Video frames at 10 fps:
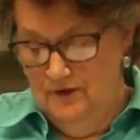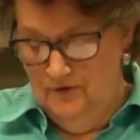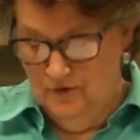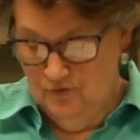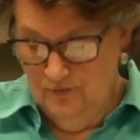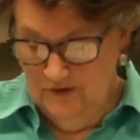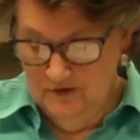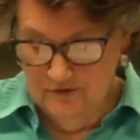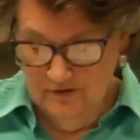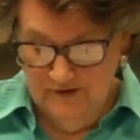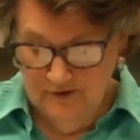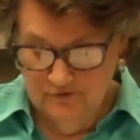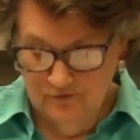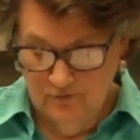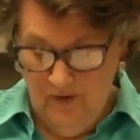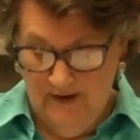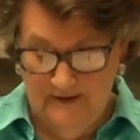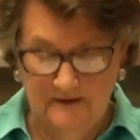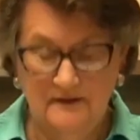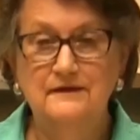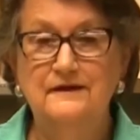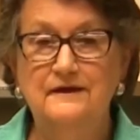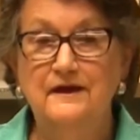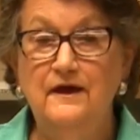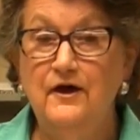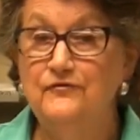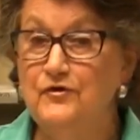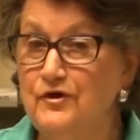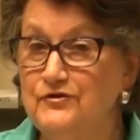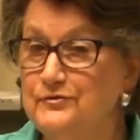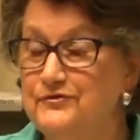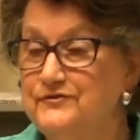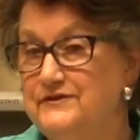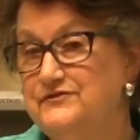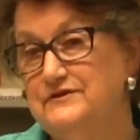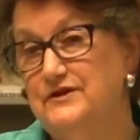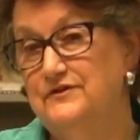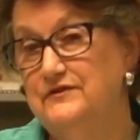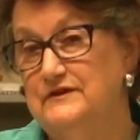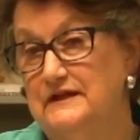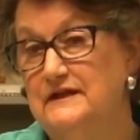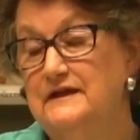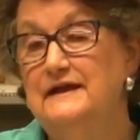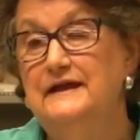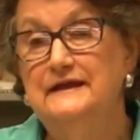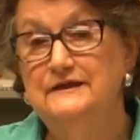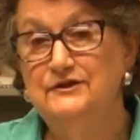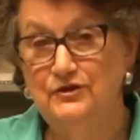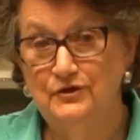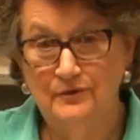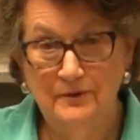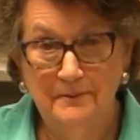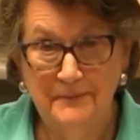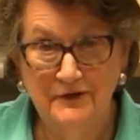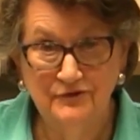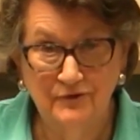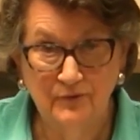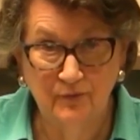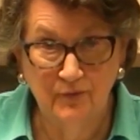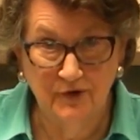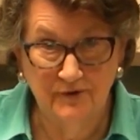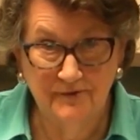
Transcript: the critical intertwining of cultural sensitivity into mission work.